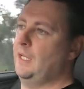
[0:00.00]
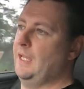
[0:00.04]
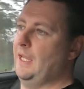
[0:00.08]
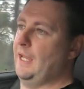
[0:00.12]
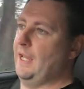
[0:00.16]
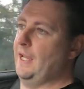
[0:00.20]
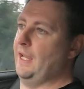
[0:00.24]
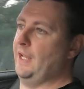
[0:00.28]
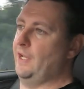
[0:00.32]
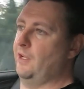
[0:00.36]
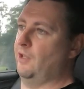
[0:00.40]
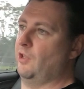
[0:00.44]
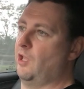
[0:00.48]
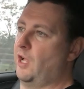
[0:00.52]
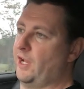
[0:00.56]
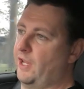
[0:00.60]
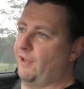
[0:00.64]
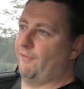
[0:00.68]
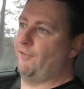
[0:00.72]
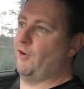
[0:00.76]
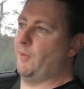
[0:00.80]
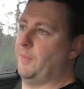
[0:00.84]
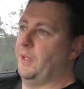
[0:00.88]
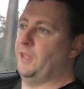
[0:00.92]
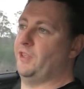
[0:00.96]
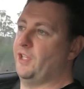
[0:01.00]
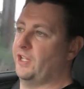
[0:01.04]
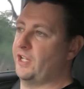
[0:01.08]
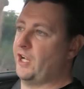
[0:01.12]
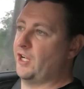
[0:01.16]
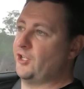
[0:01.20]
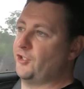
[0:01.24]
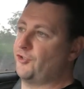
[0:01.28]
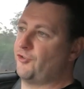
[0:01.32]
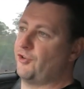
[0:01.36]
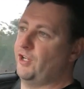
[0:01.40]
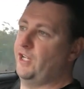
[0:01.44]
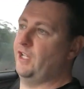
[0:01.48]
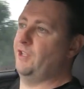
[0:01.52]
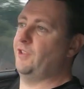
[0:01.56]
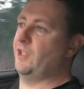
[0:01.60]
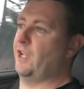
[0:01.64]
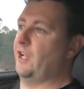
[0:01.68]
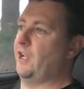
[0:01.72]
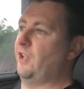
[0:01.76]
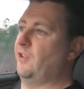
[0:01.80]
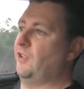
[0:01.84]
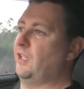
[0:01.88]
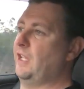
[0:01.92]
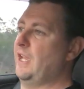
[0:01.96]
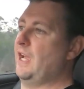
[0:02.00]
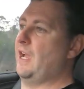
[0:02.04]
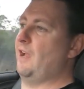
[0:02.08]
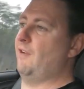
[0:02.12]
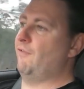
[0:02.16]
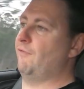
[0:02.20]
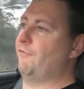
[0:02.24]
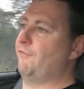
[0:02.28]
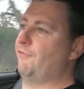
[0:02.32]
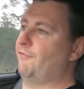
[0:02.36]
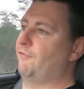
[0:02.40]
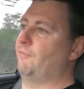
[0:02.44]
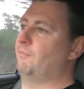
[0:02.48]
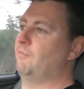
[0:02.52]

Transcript: and like if I'm in the country and they only have